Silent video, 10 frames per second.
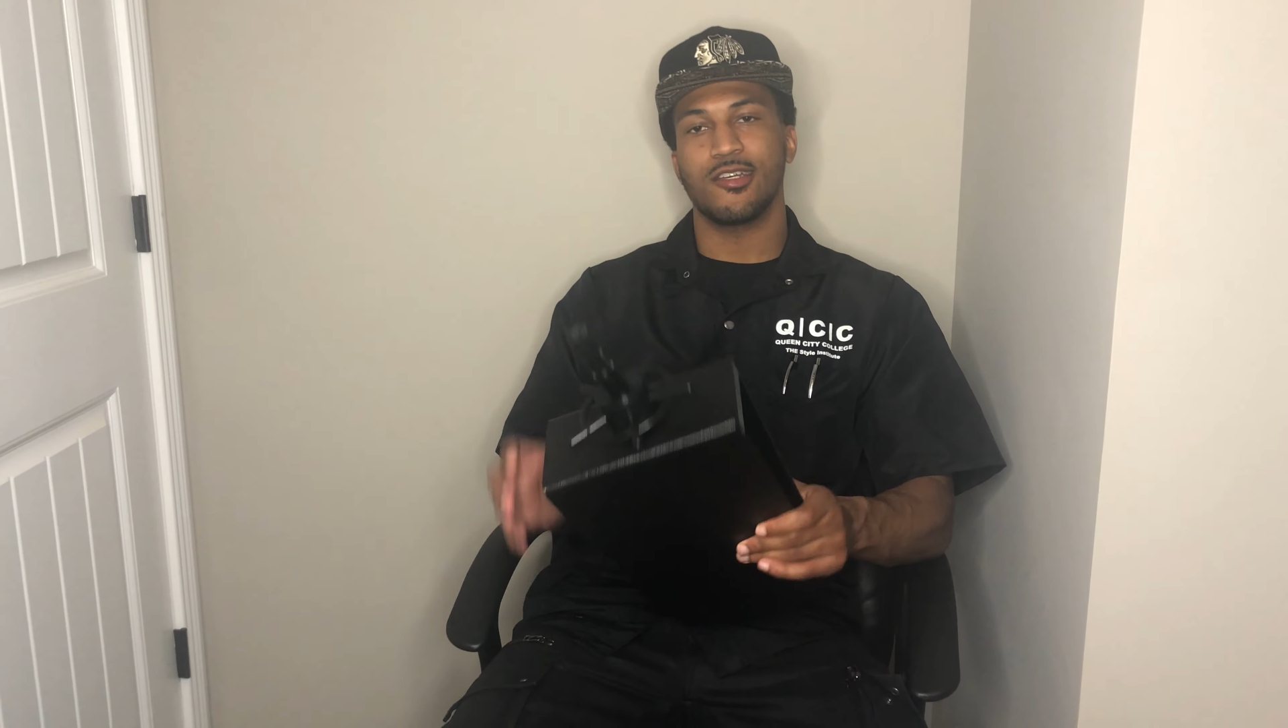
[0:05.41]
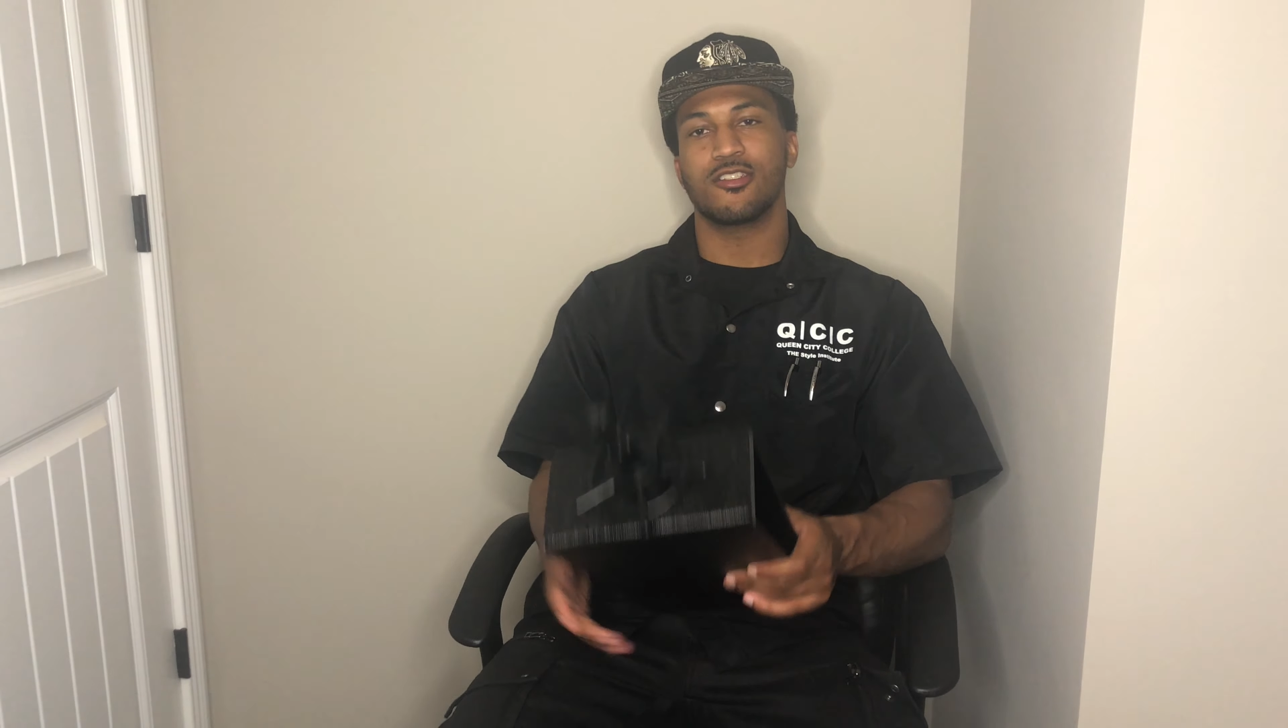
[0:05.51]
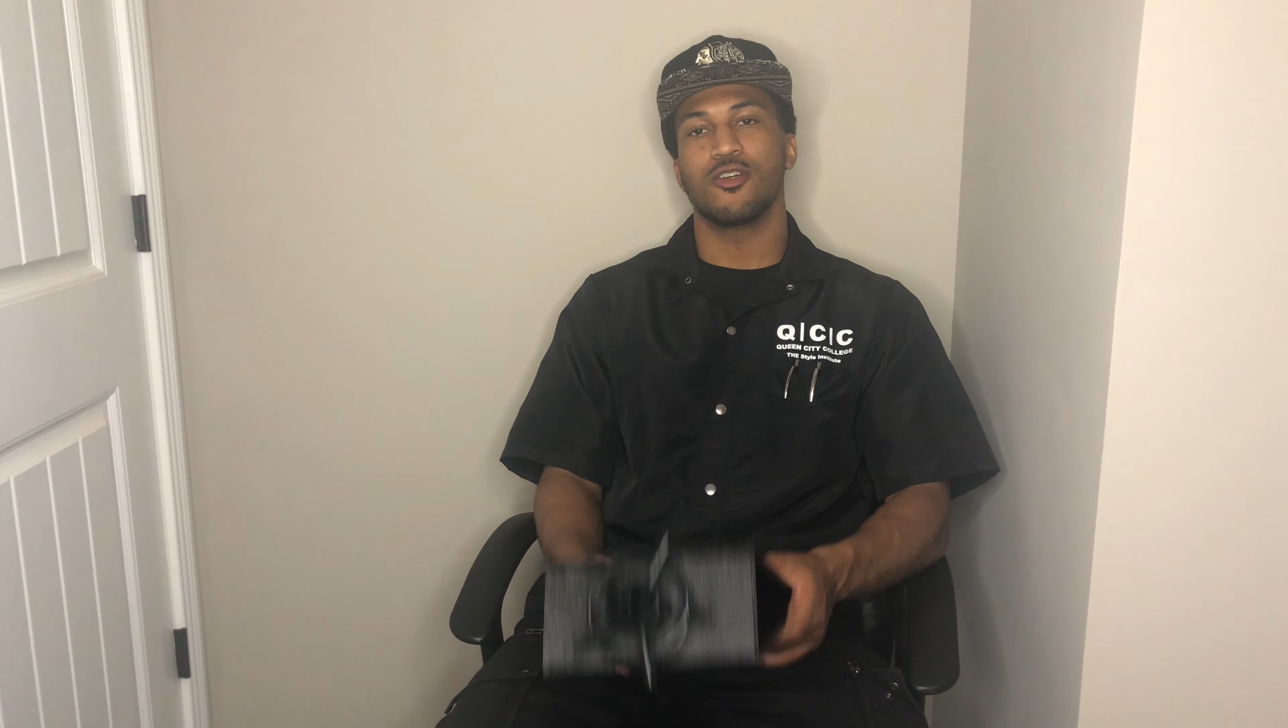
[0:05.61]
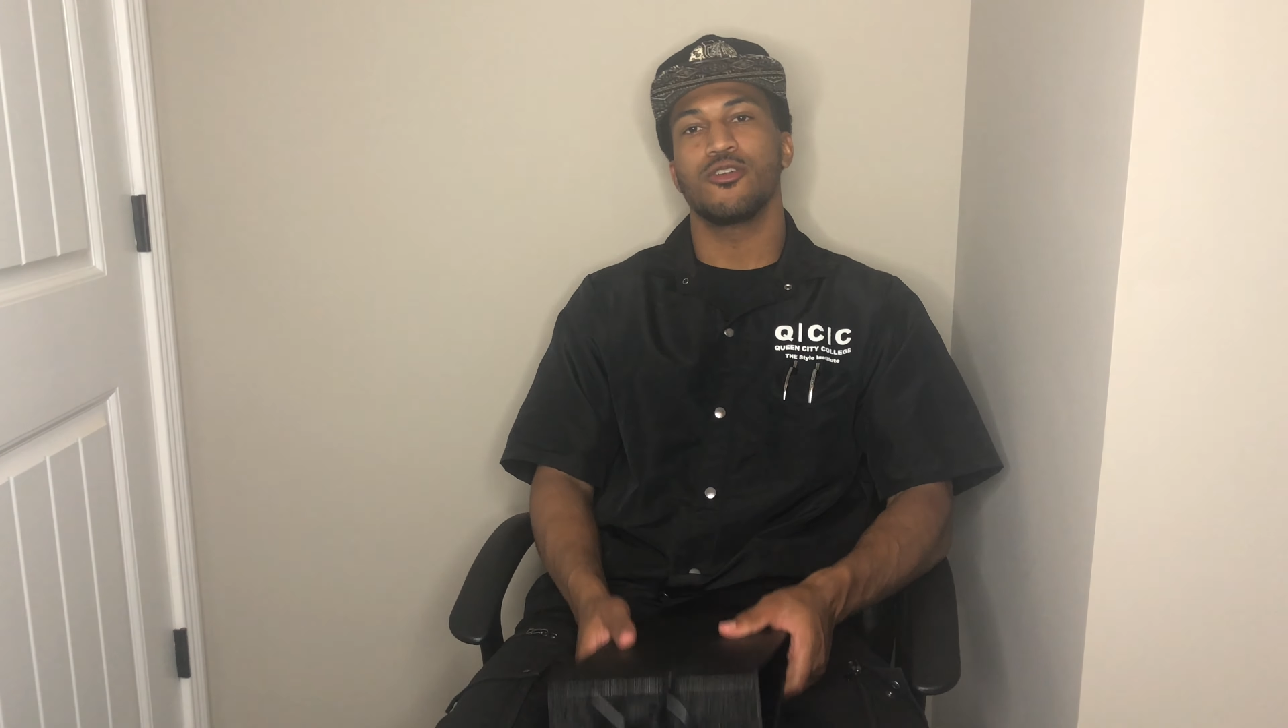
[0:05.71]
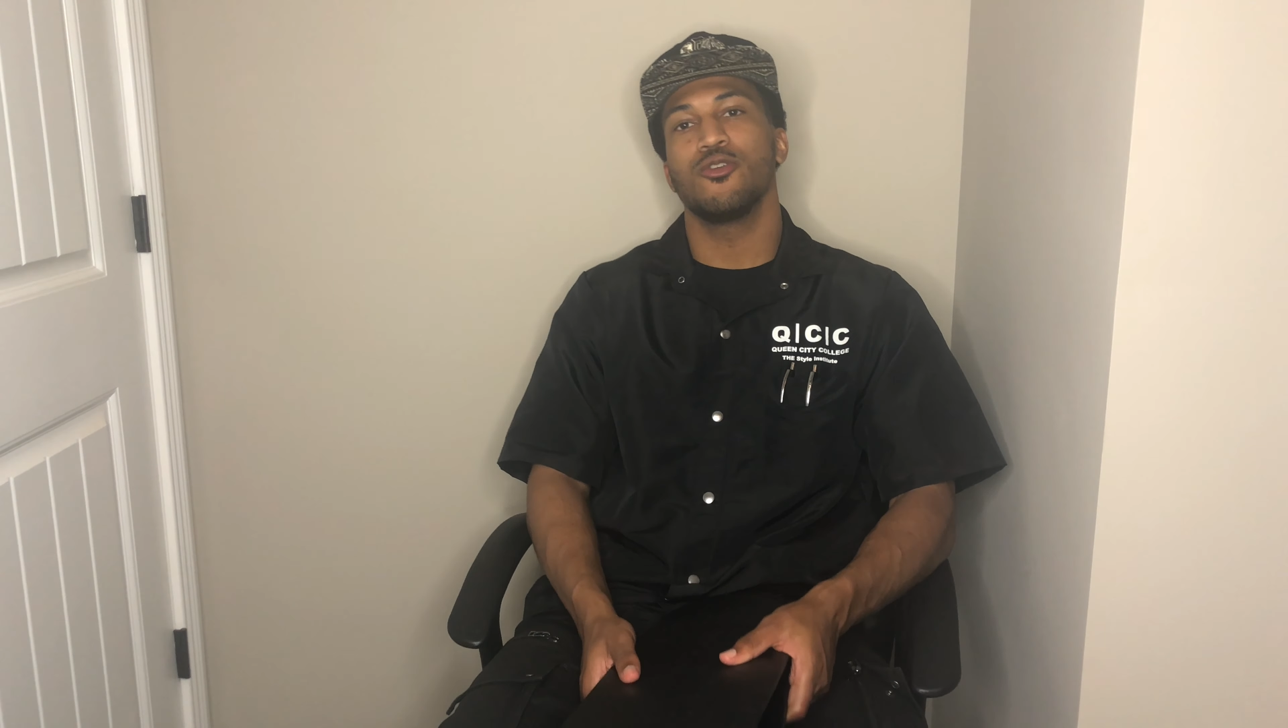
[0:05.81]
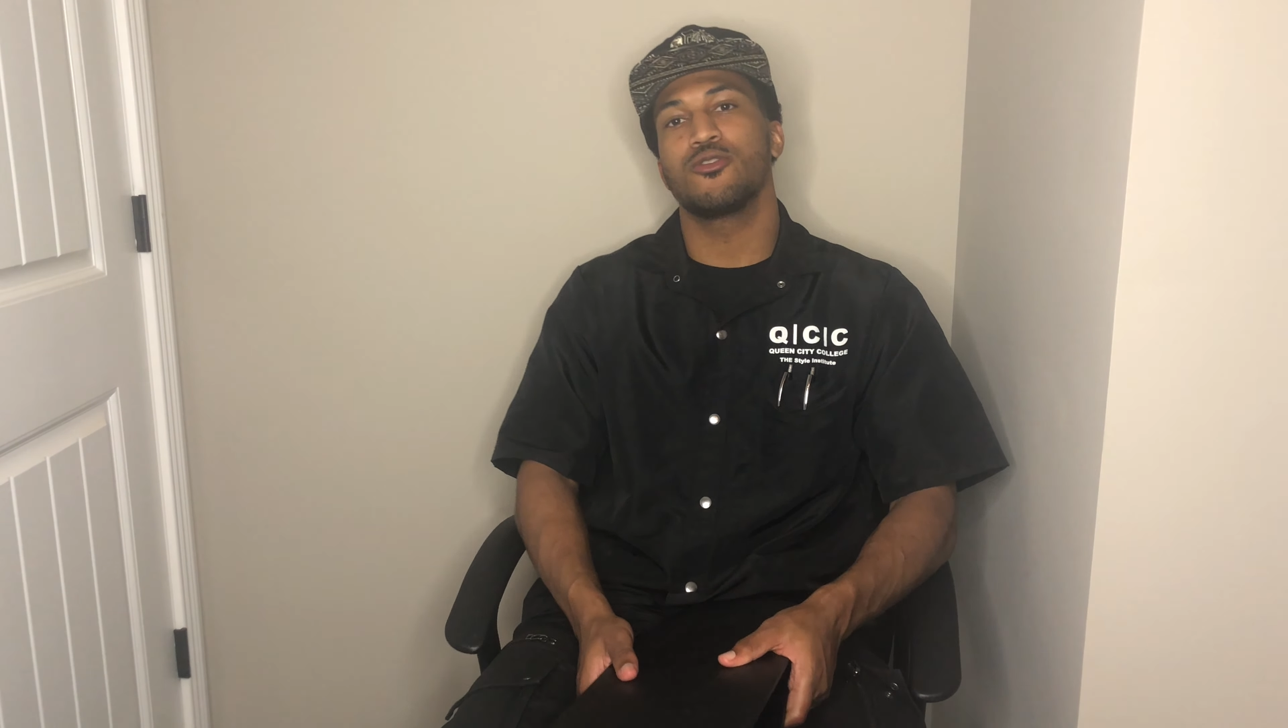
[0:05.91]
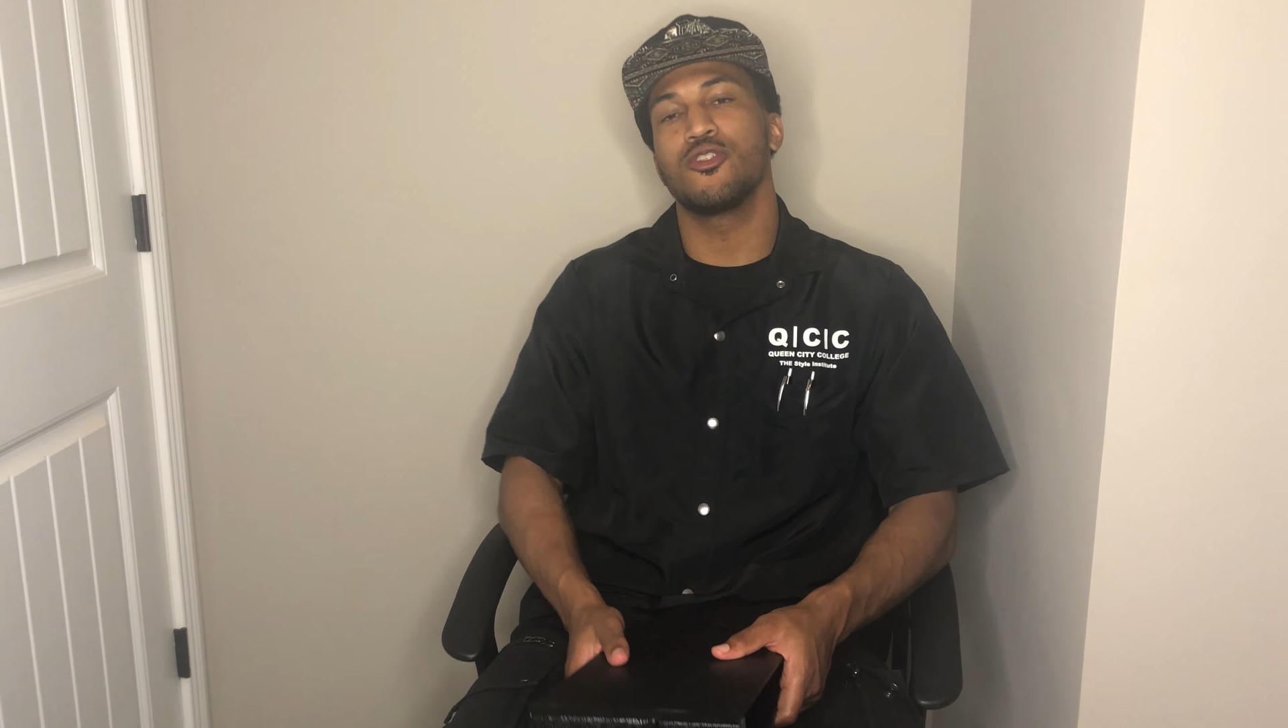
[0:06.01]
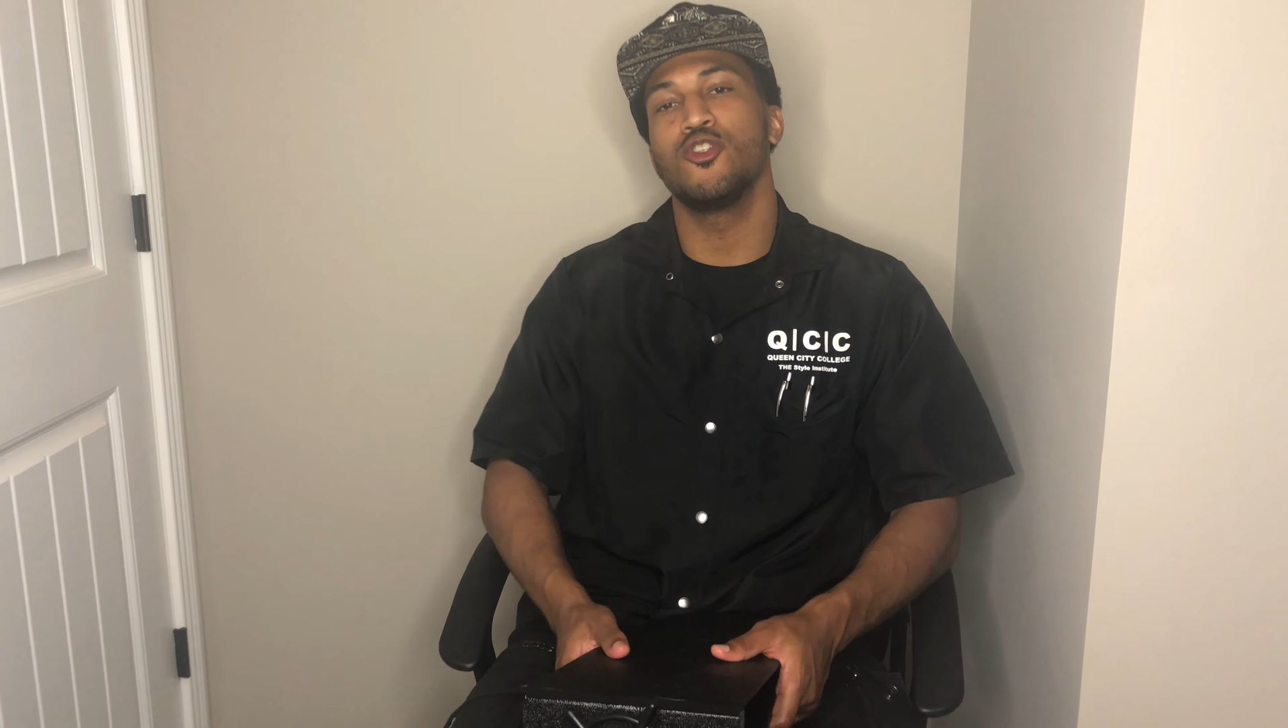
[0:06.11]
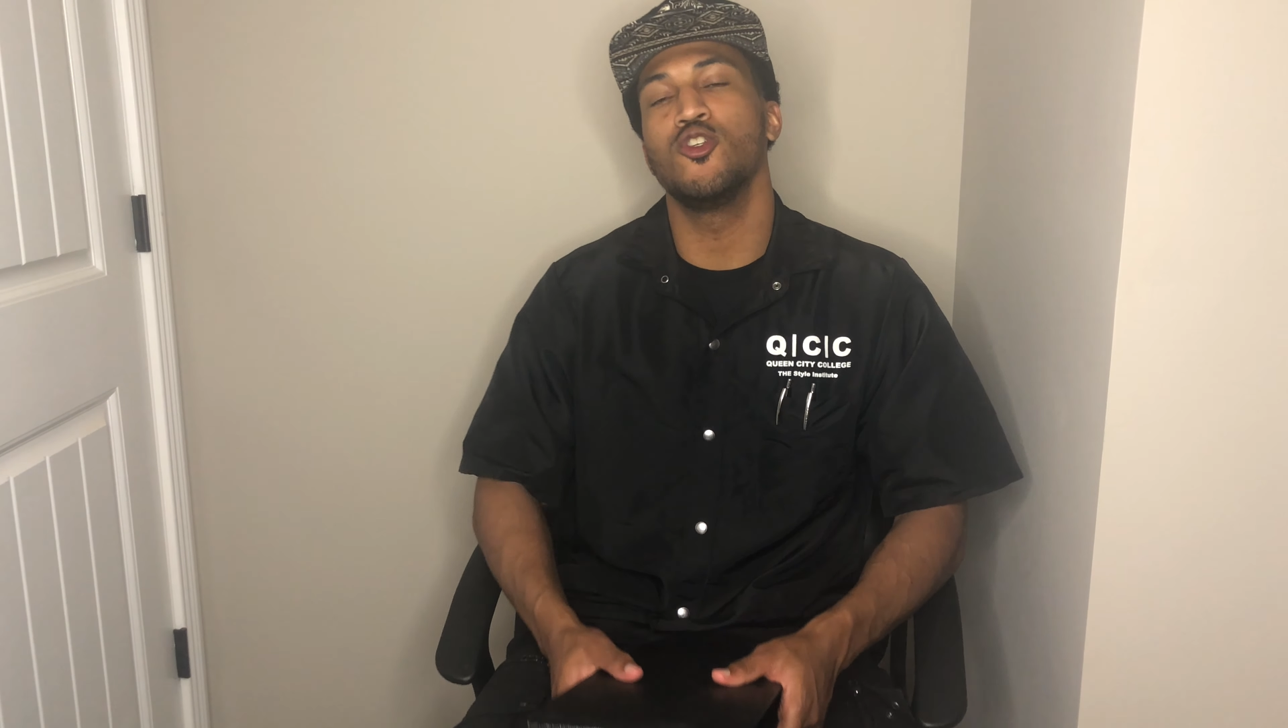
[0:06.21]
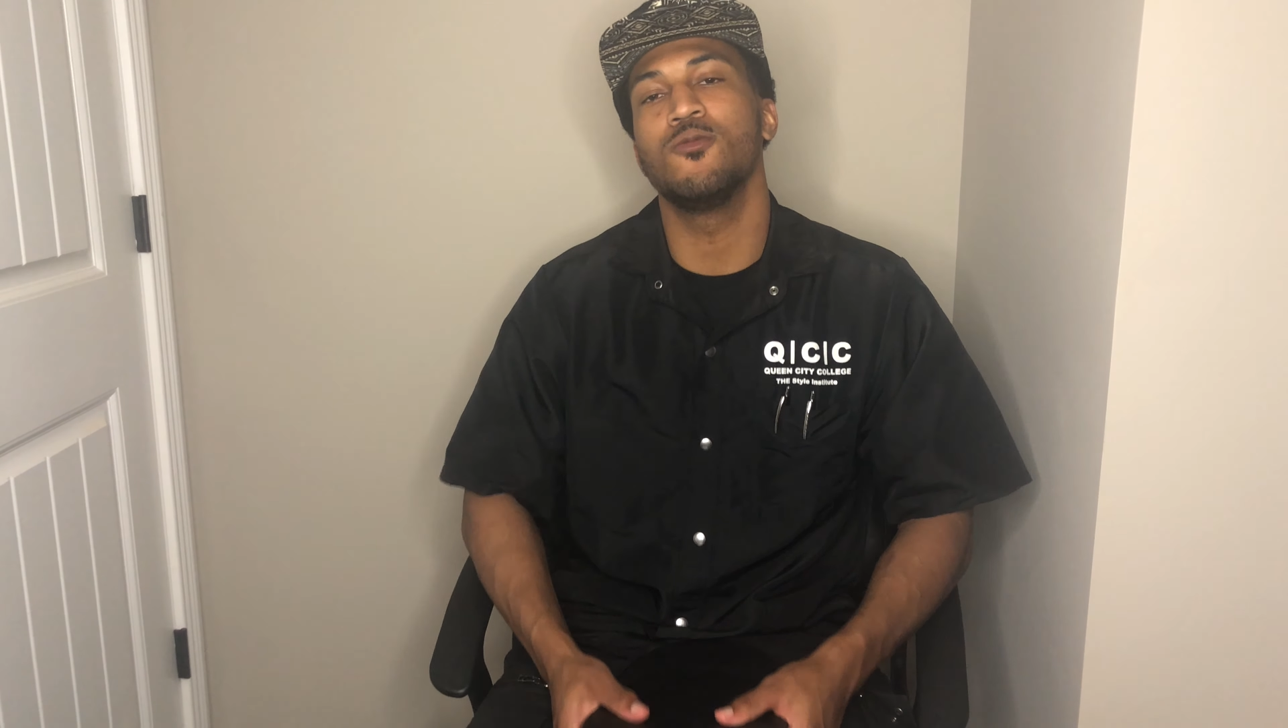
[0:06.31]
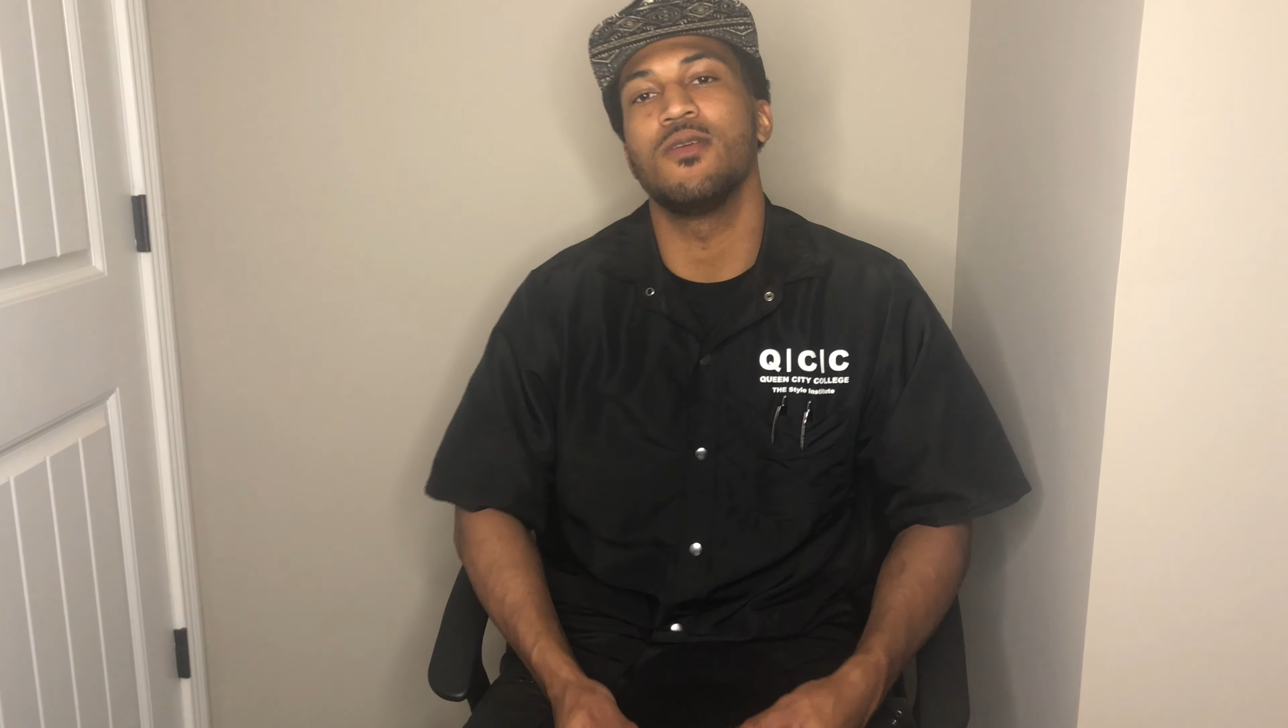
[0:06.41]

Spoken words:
So YouTube,